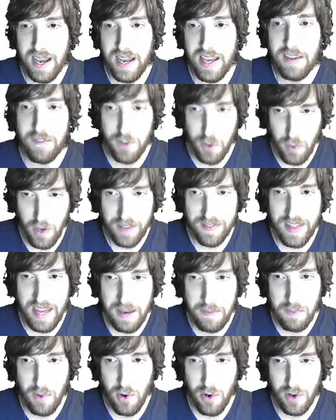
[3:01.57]
if you want that
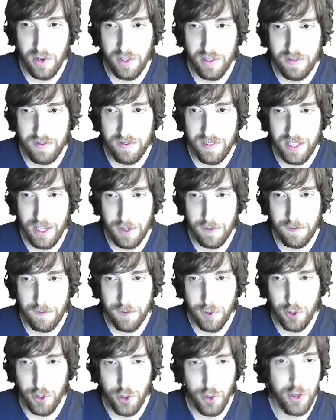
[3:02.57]
more, you know,
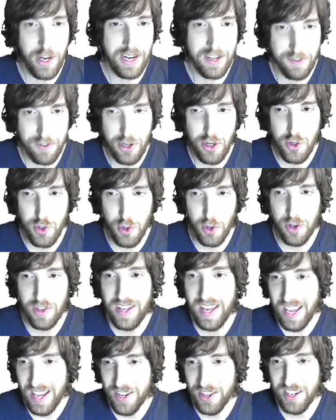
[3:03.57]
full creative control,
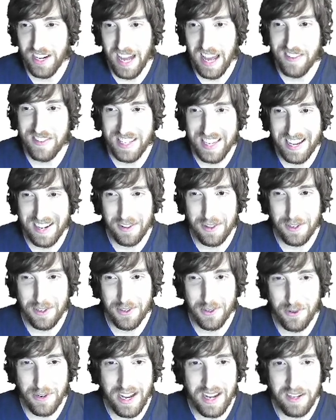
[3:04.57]
you're going to have to get a little
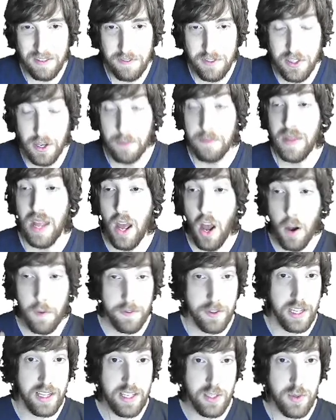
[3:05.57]
creative. So
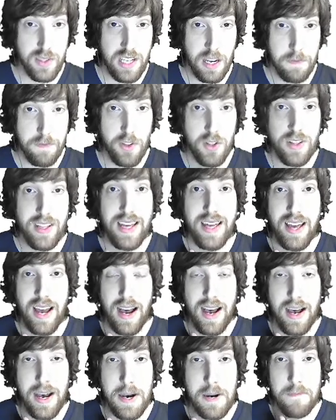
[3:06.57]
hopefully this was helpful.
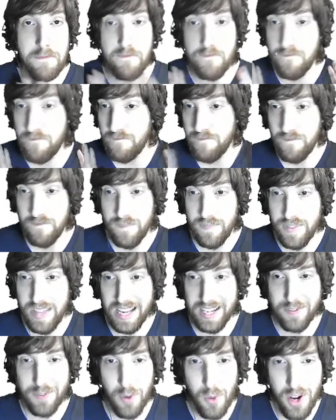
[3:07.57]
Um,
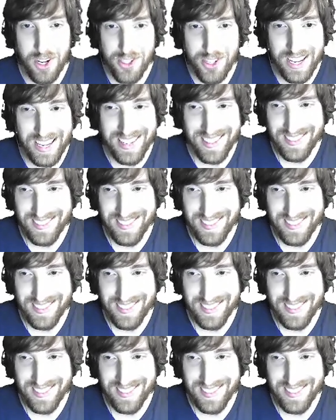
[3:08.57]
thanks for watching.